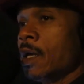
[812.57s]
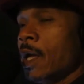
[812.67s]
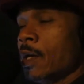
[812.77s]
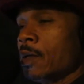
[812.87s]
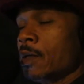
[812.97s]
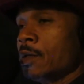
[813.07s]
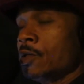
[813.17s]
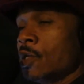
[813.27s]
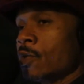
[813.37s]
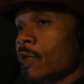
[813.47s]
And
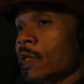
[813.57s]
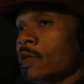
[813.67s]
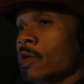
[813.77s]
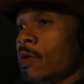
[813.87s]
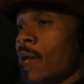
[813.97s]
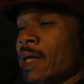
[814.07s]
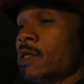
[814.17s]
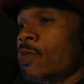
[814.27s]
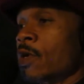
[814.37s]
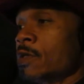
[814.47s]
generally you don't like
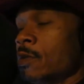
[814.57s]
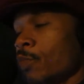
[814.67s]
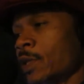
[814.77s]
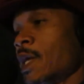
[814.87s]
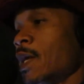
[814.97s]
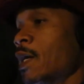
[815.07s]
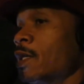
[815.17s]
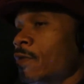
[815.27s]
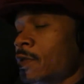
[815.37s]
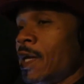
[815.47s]
the person, but they
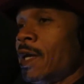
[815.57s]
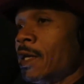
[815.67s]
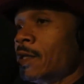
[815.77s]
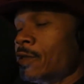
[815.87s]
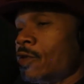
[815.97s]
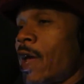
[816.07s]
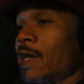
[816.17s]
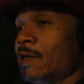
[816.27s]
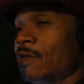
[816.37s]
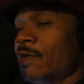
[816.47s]
hella
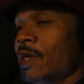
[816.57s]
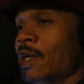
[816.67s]
attractive.